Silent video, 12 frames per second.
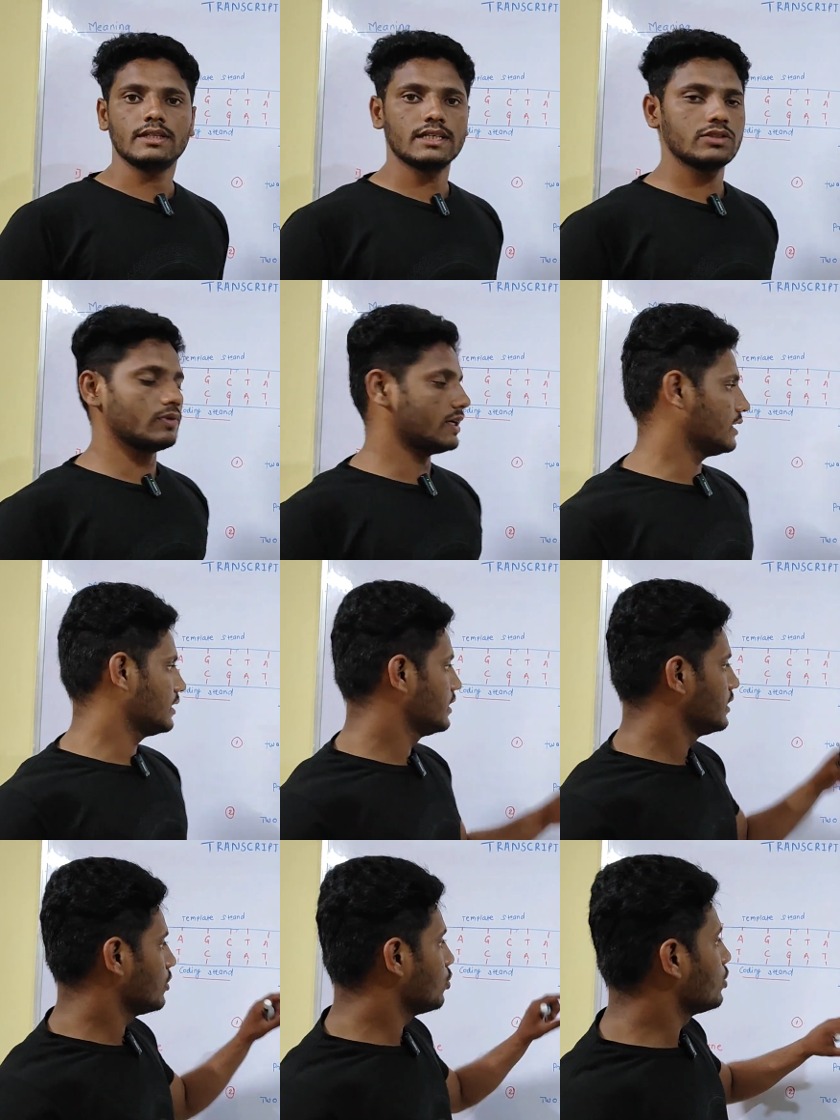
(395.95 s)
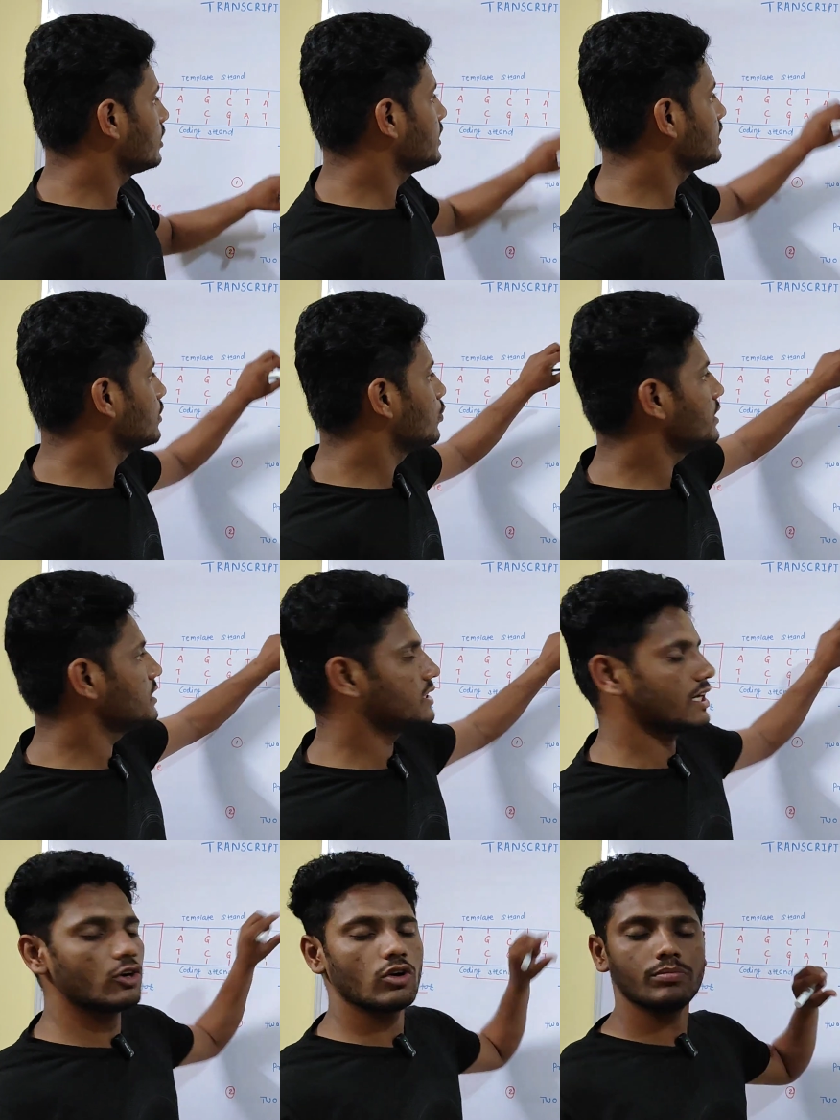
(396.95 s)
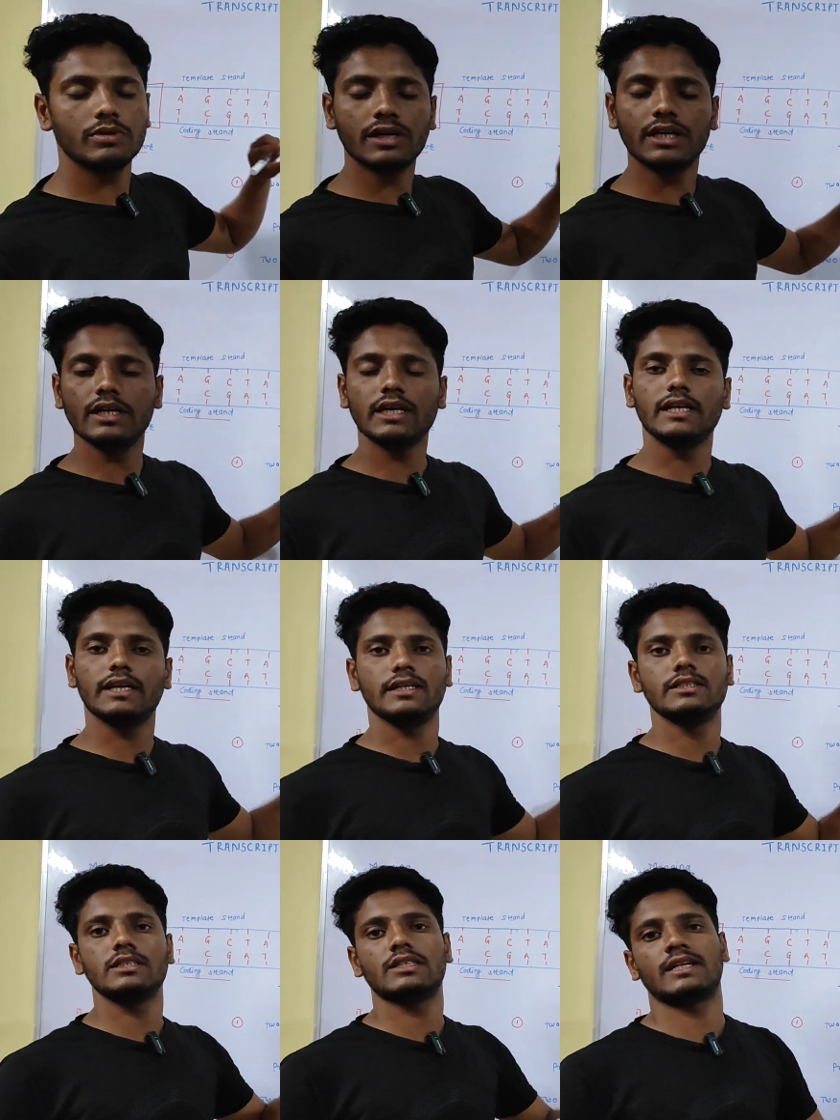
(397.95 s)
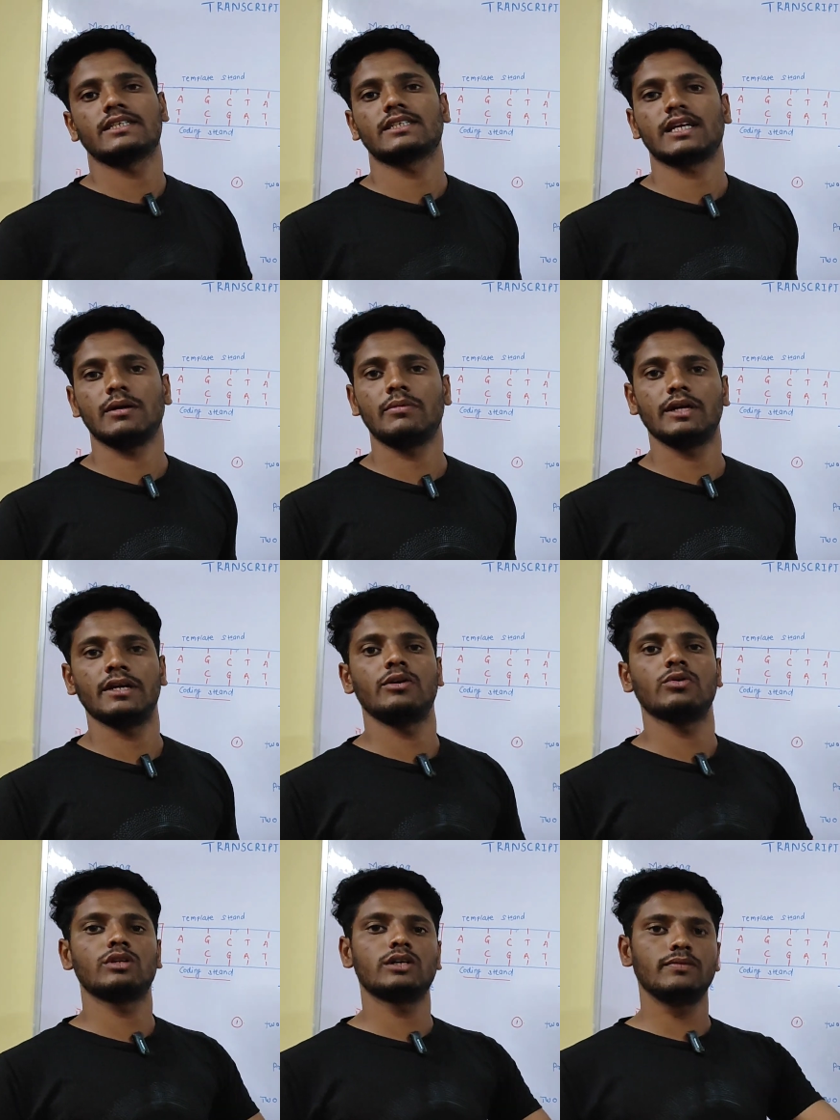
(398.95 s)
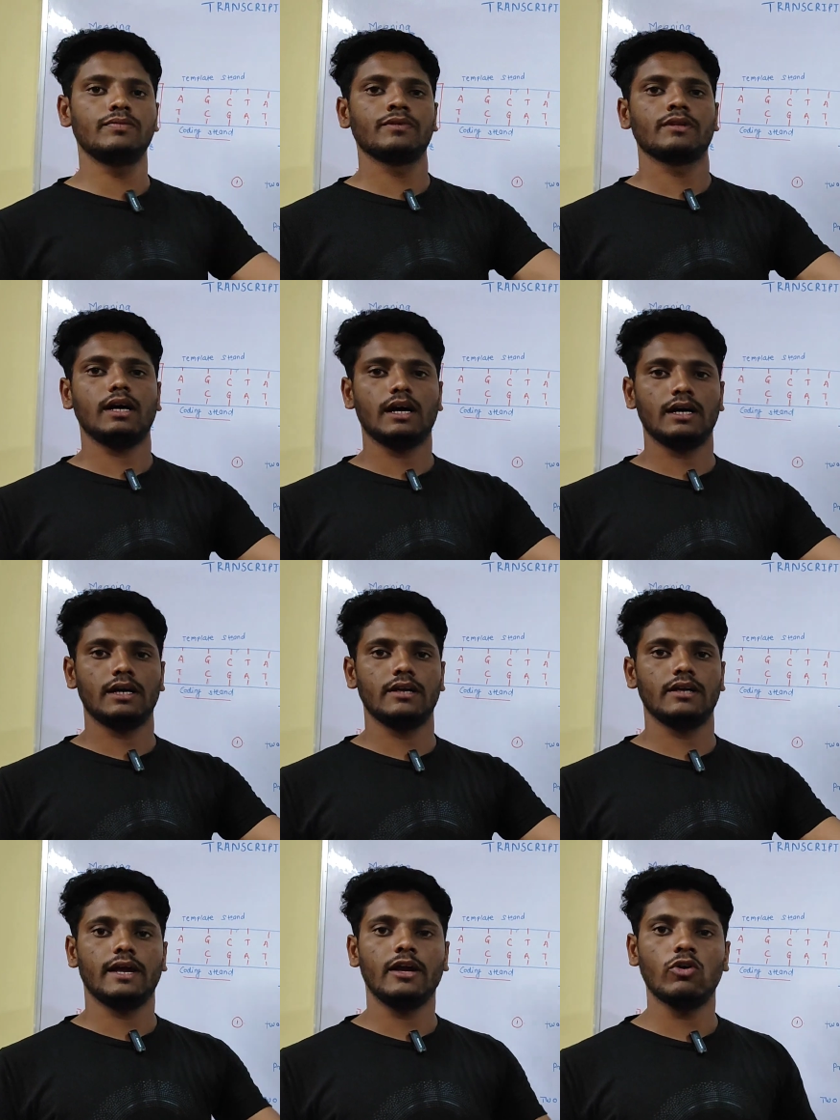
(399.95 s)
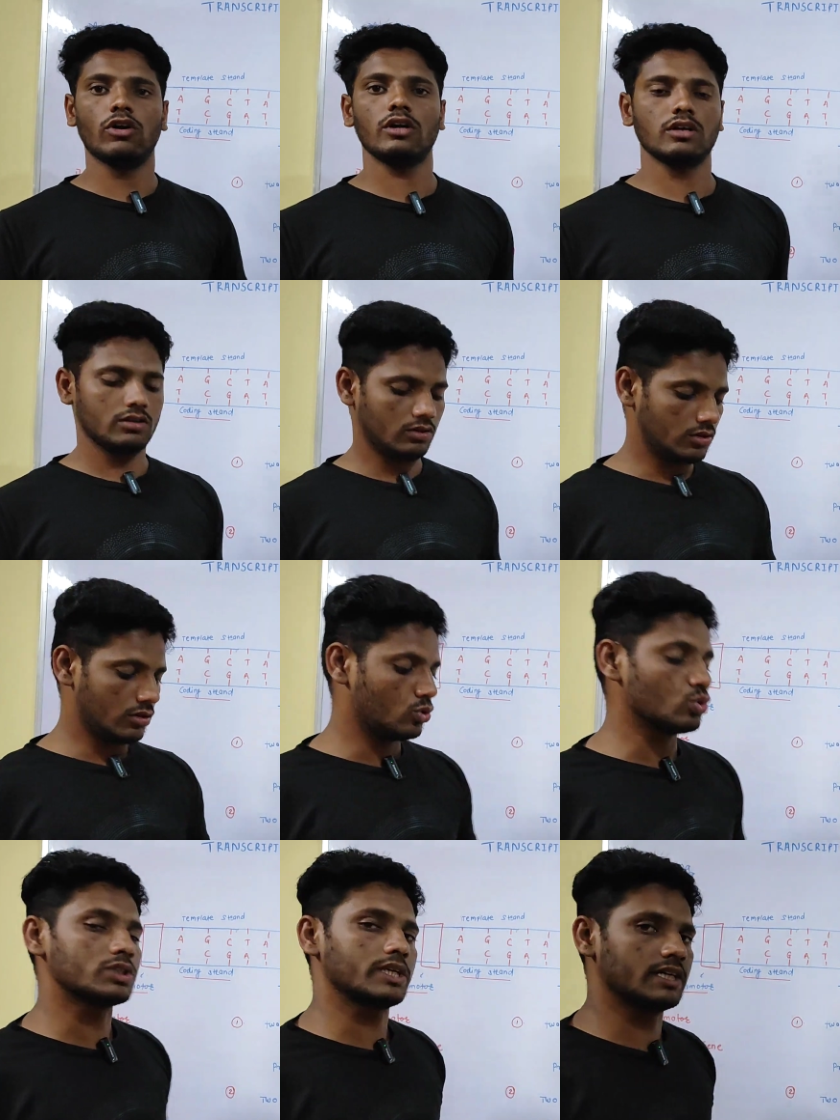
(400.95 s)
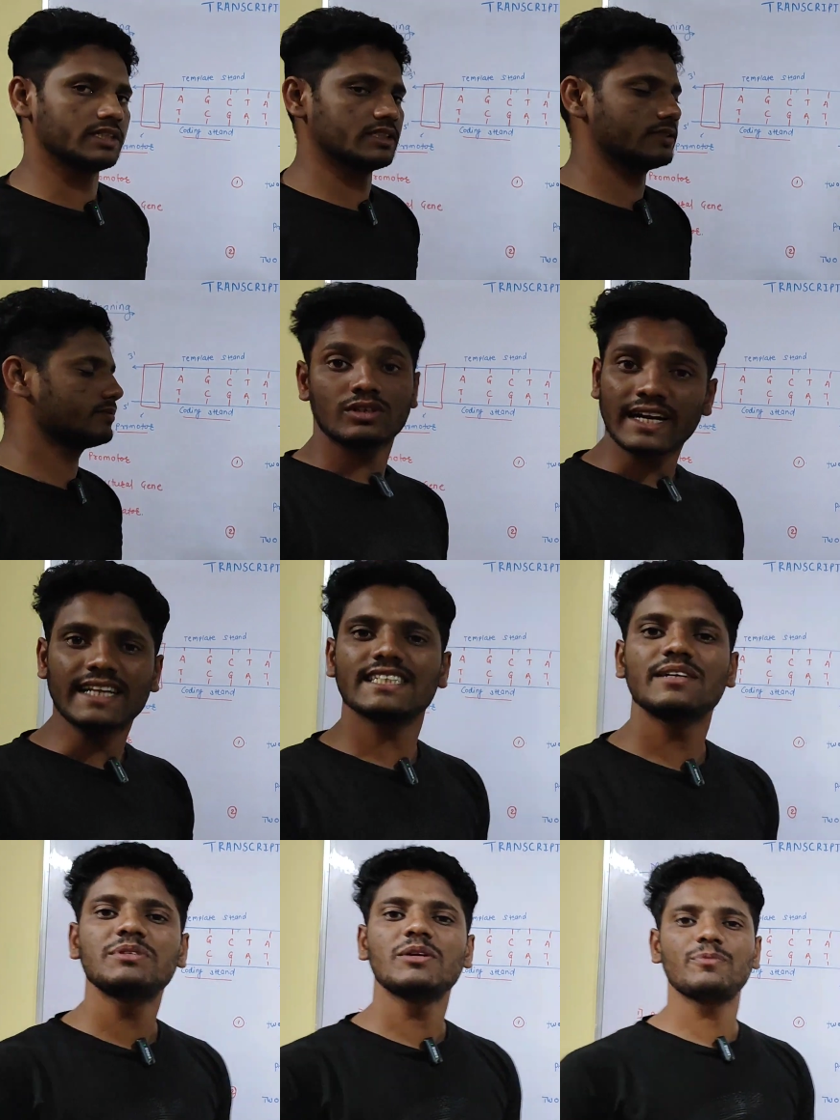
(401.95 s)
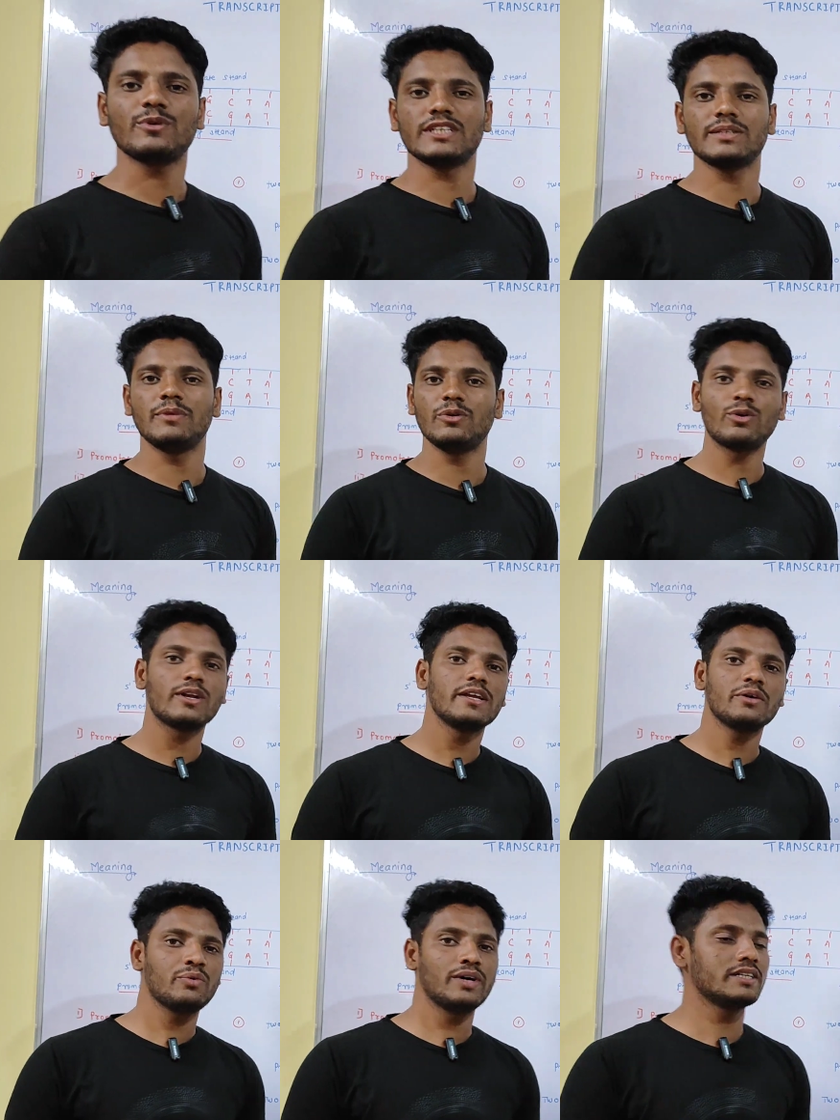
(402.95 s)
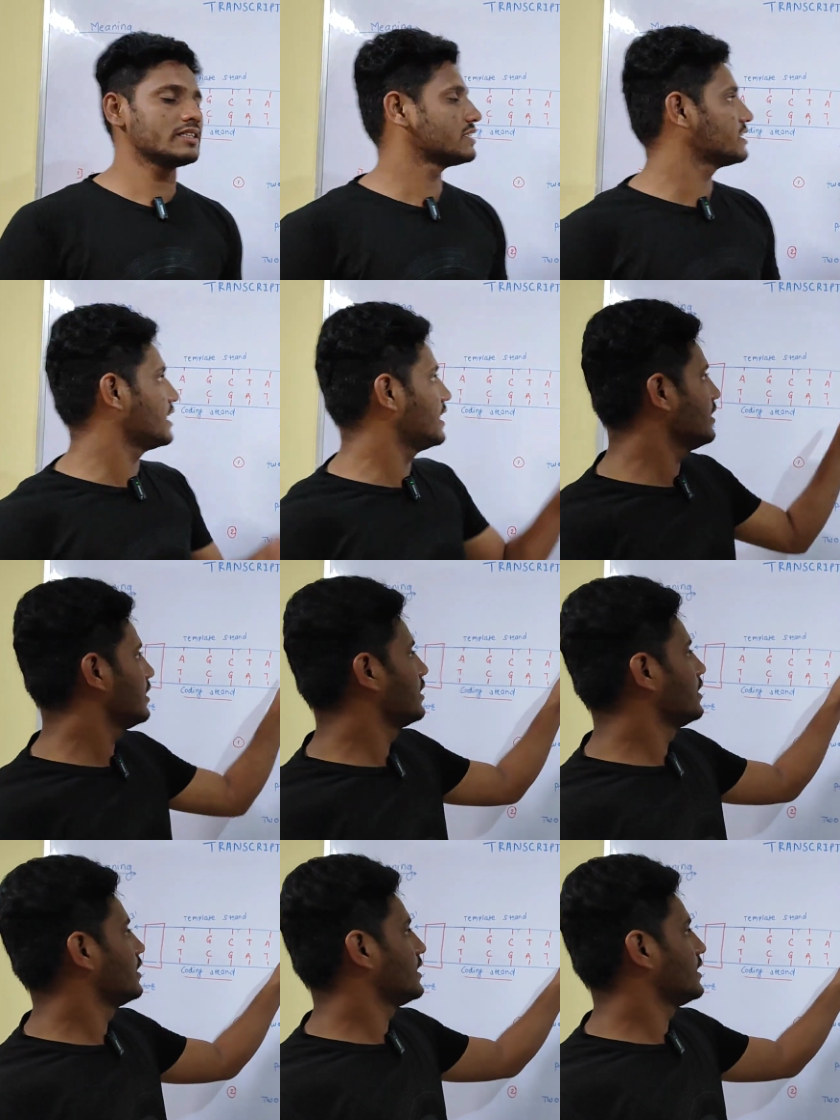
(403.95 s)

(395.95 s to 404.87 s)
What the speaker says: That's why only the one strand of the DNA is transcribed into the RNA and not two strands. So transcription process may only one strand